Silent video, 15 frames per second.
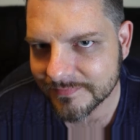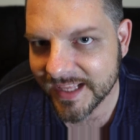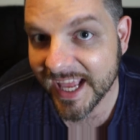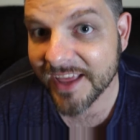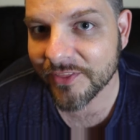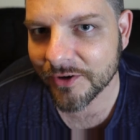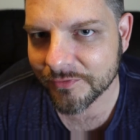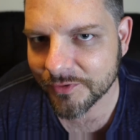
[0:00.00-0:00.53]

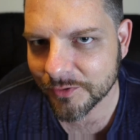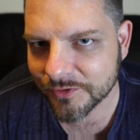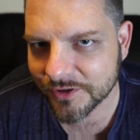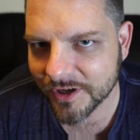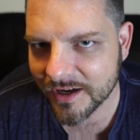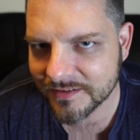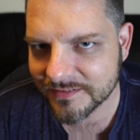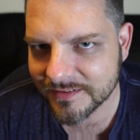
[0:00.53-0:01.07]
Hey there,
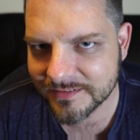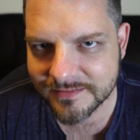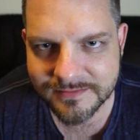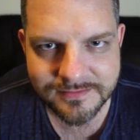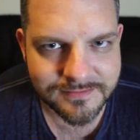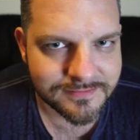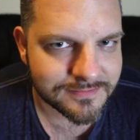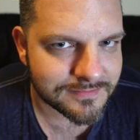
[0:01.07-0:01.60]
future Austin.
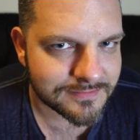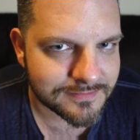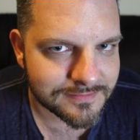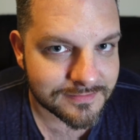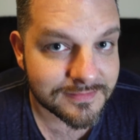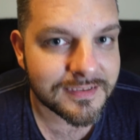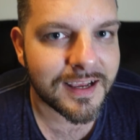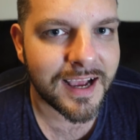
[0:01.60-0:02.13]

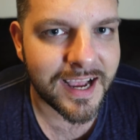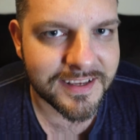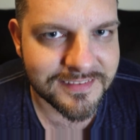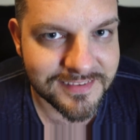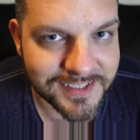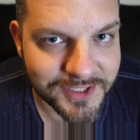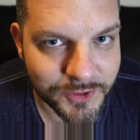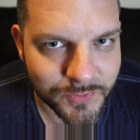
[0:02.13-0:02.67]
I
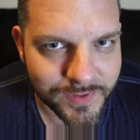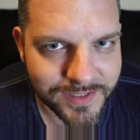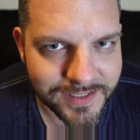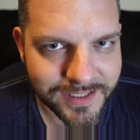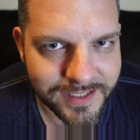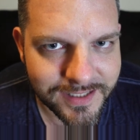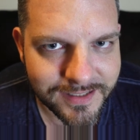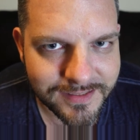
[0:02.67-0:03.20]
see you in
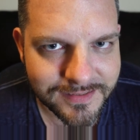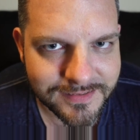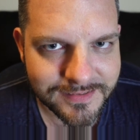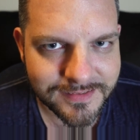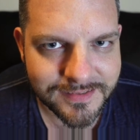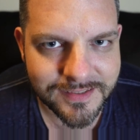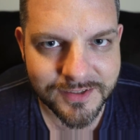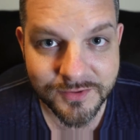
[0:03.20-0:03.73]
there.
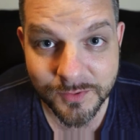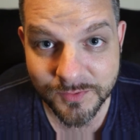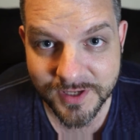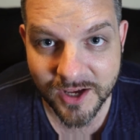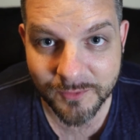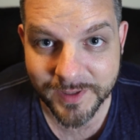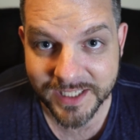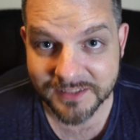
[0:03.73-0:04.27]
So
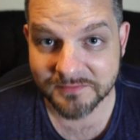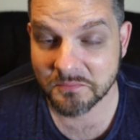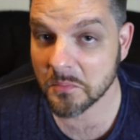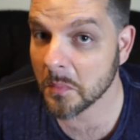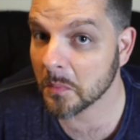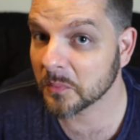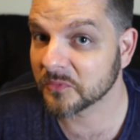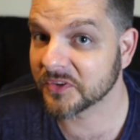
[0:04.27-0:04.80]
tell me,
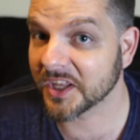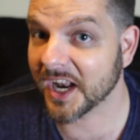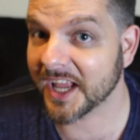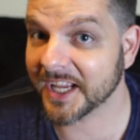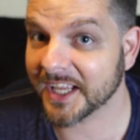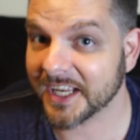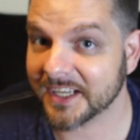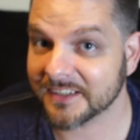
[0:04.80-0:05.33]
did I
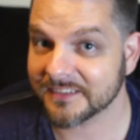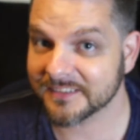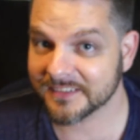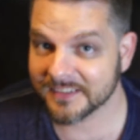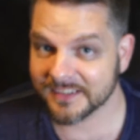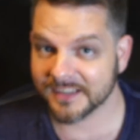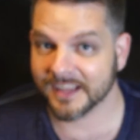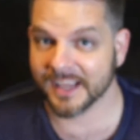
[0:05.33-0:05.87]
get it?
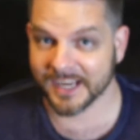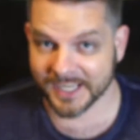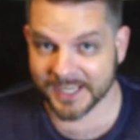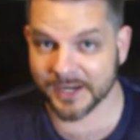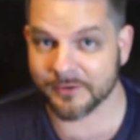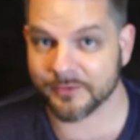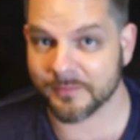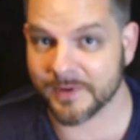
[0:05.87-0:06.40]
In a
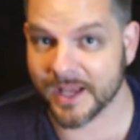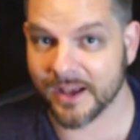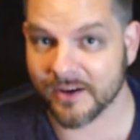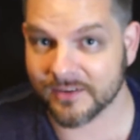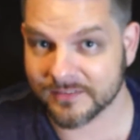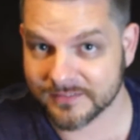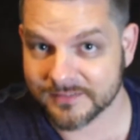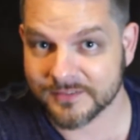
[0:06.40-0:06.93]
year from
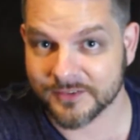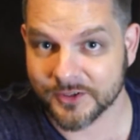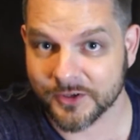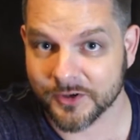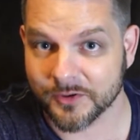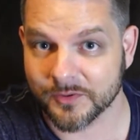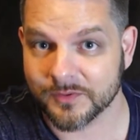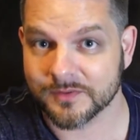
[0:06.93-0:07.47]
now,
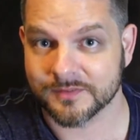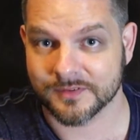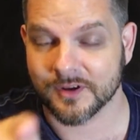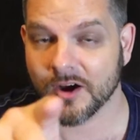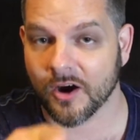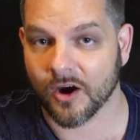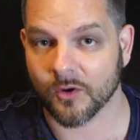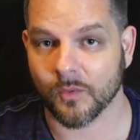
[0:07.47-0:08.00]
you
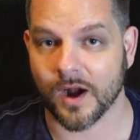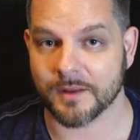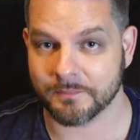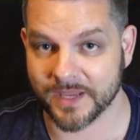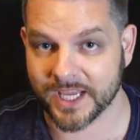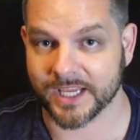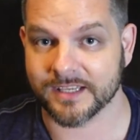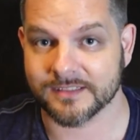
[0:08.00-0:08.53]
are what
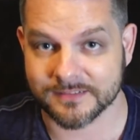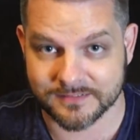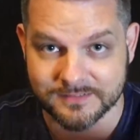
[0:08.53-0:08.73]
me,